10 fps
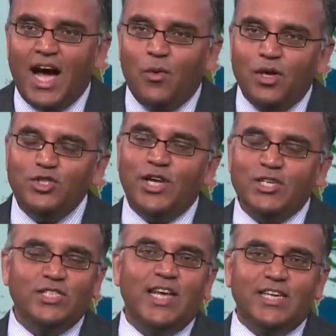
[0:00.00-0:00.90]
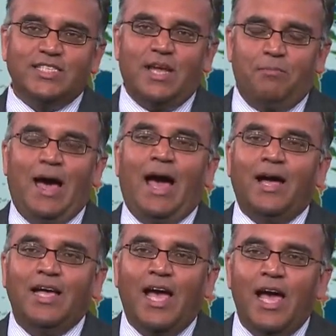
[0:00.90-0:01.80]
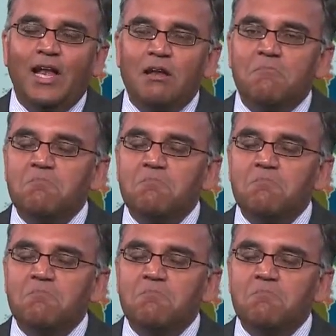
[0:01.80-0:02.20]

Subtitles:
I want you to actually take a step back and,